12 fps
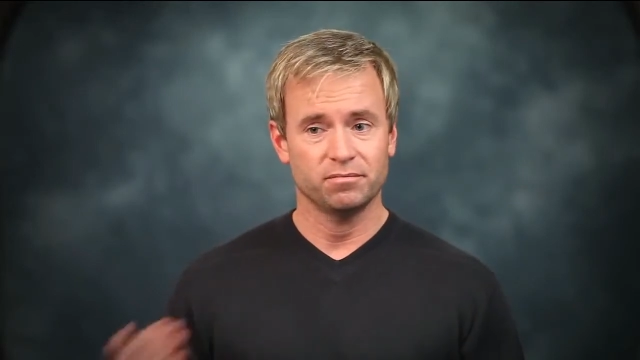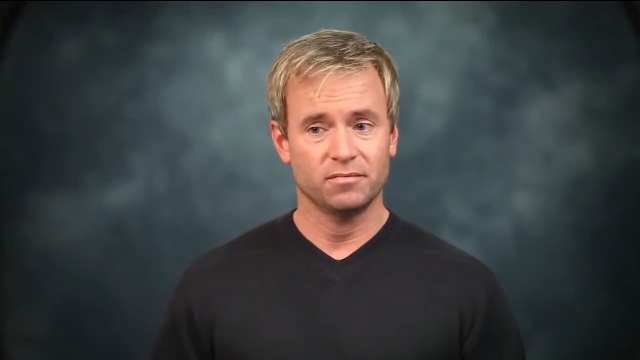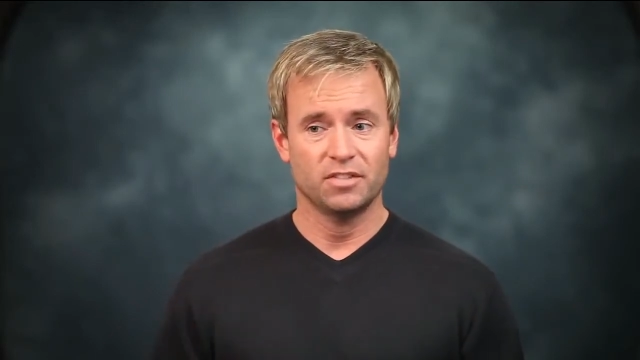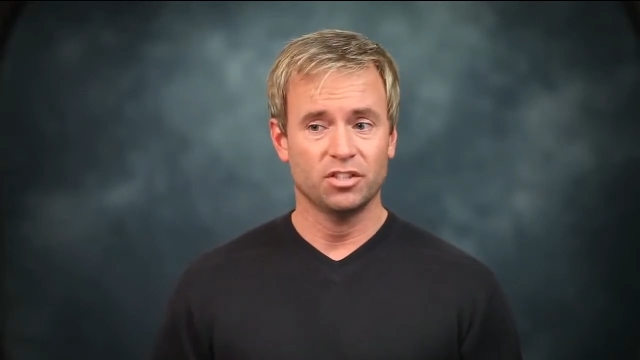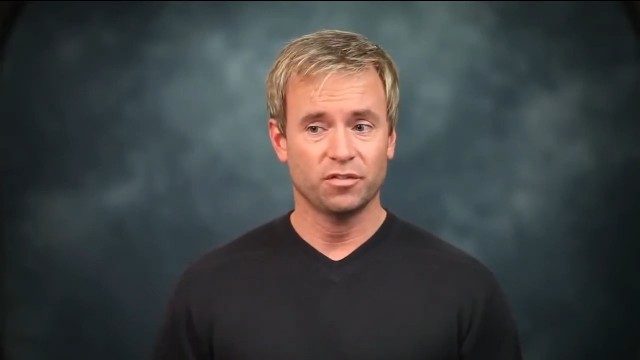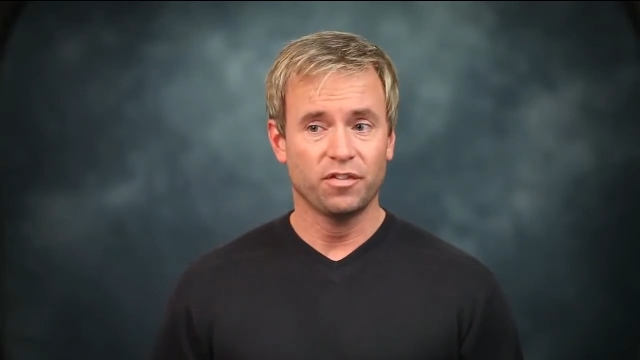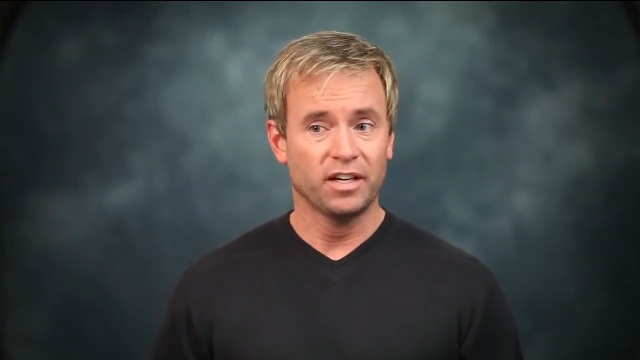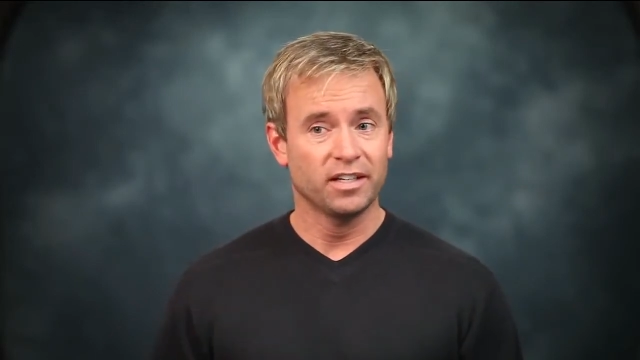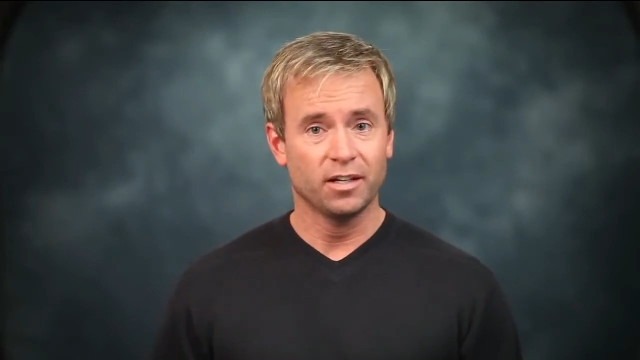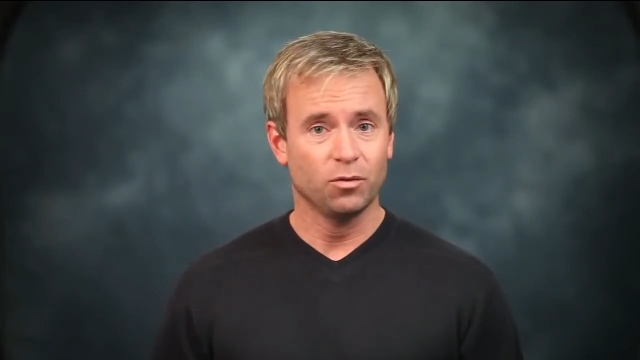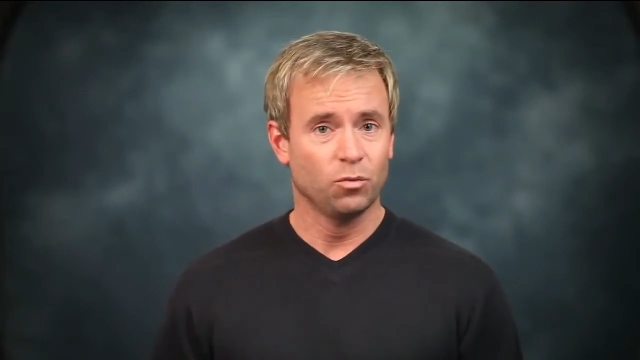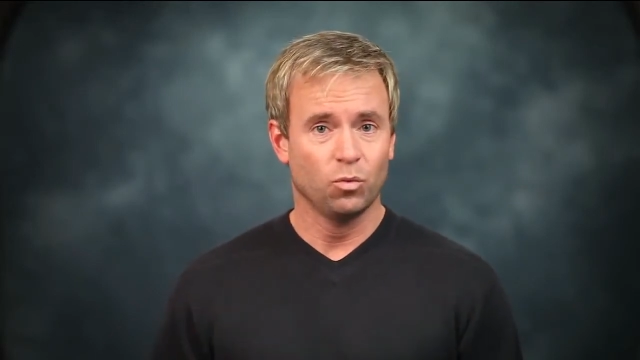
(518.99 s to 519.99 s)
just find
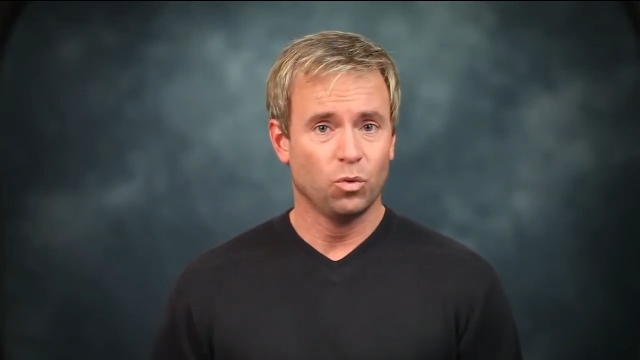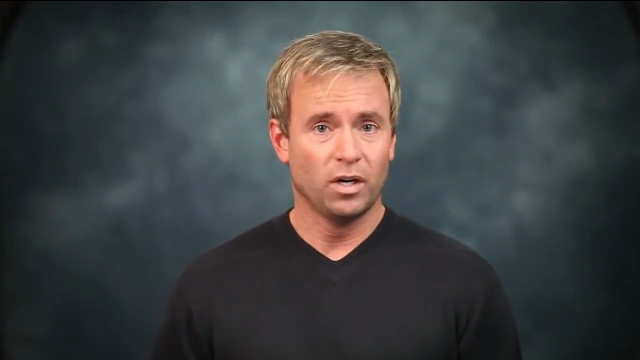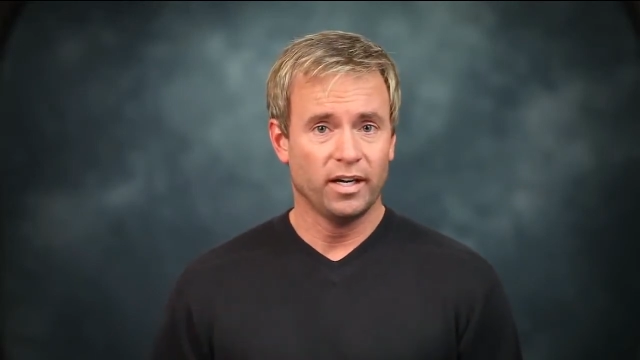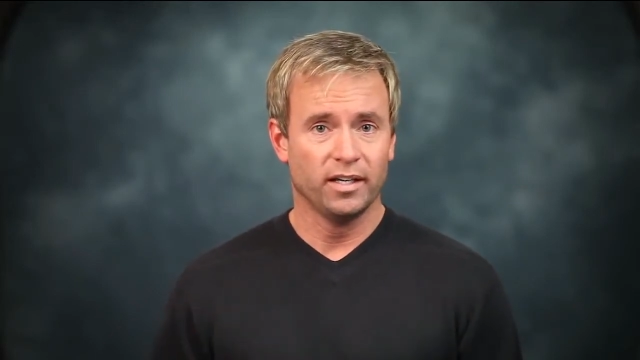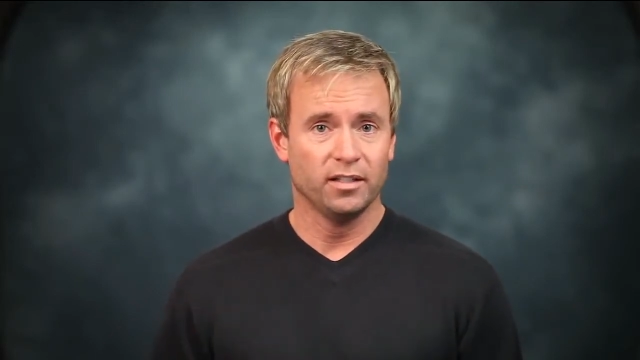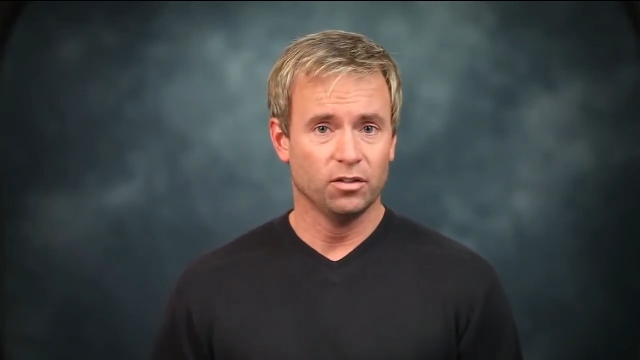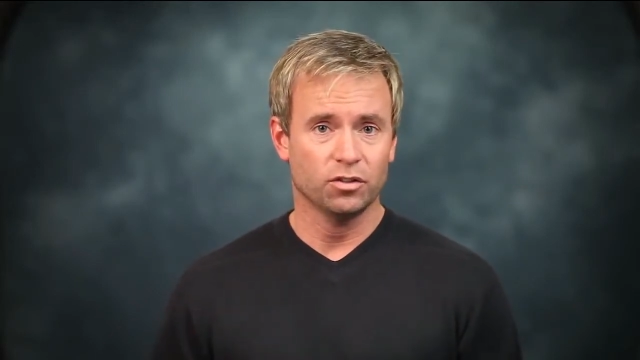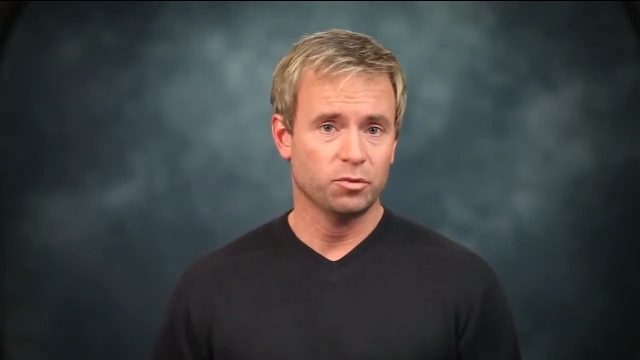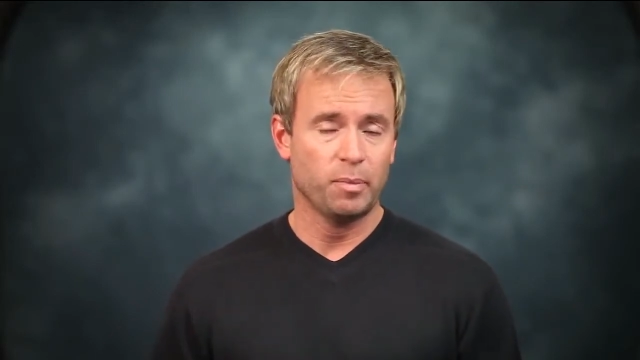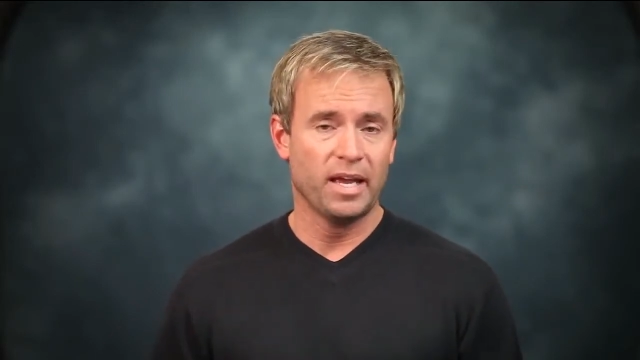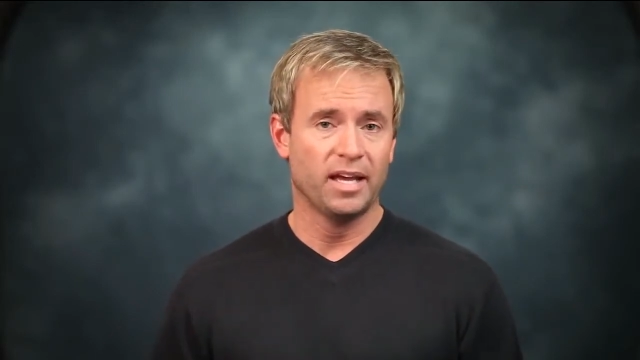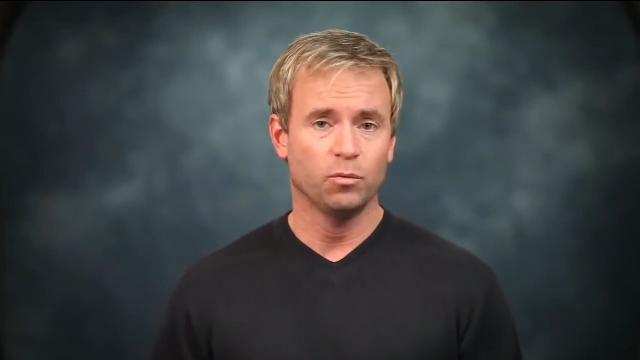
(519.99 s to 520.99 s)
out why it looks
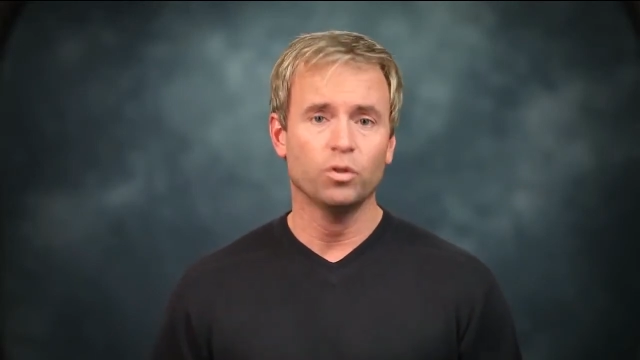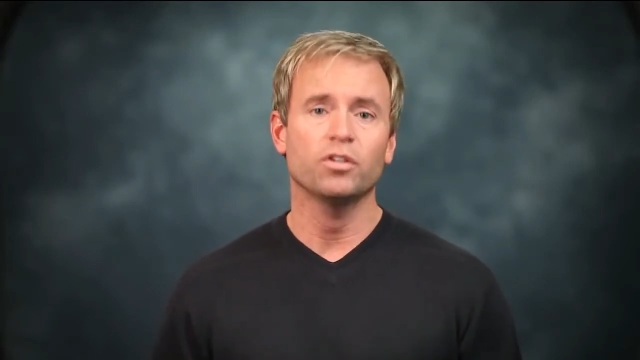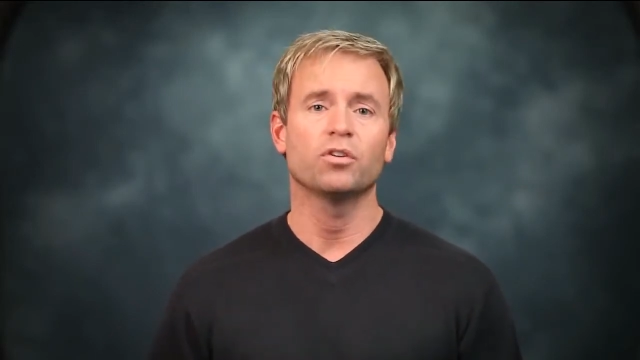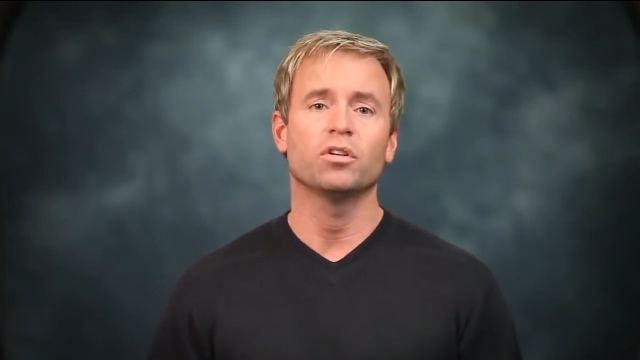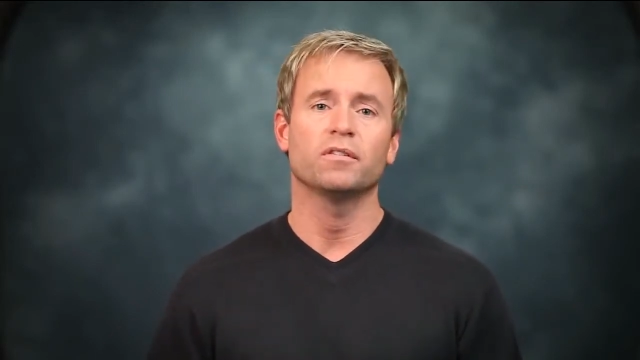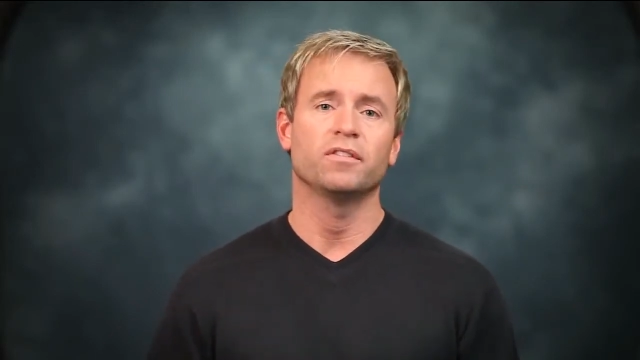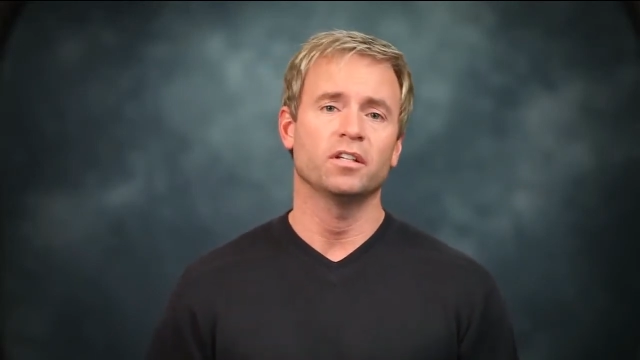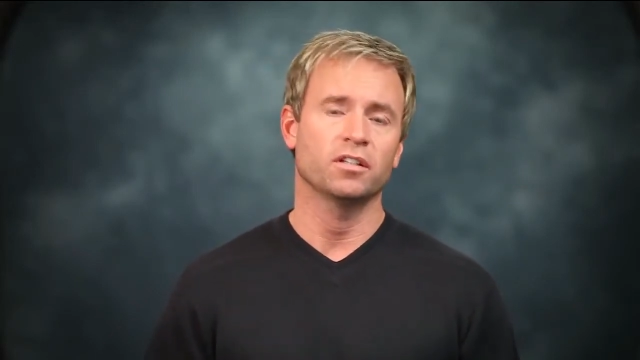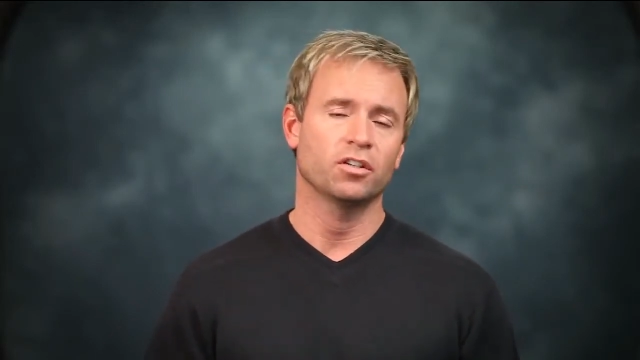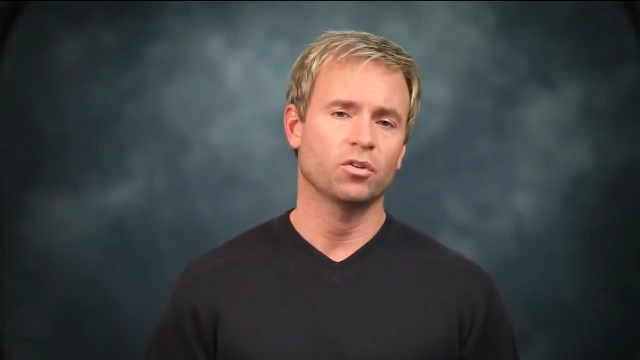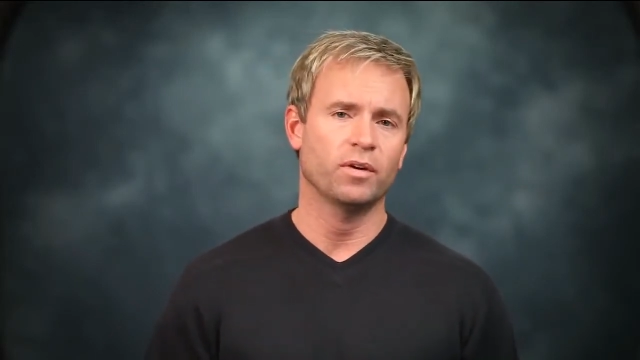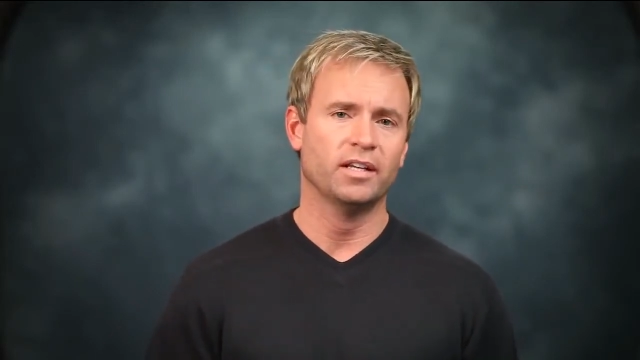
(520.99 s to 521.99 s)
bad, what you could have done to
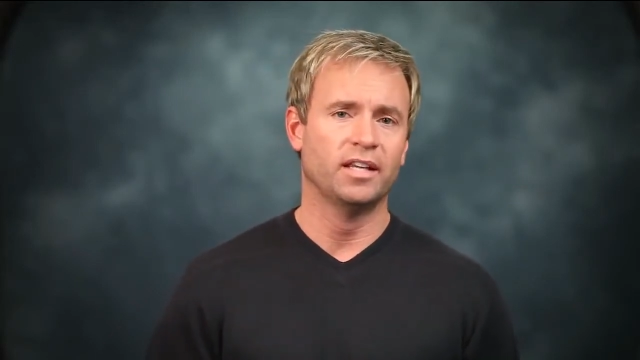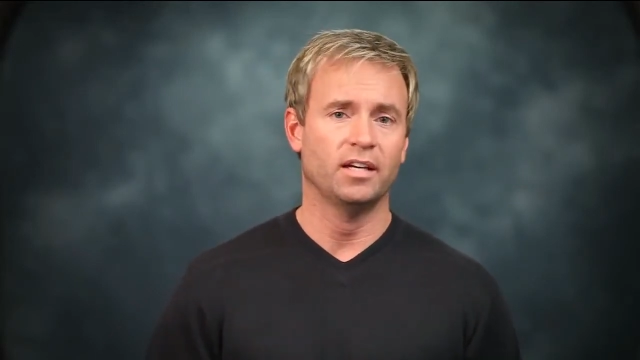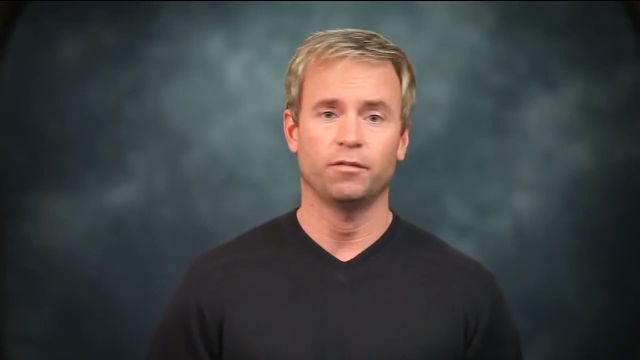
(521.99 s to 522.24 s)
correct that.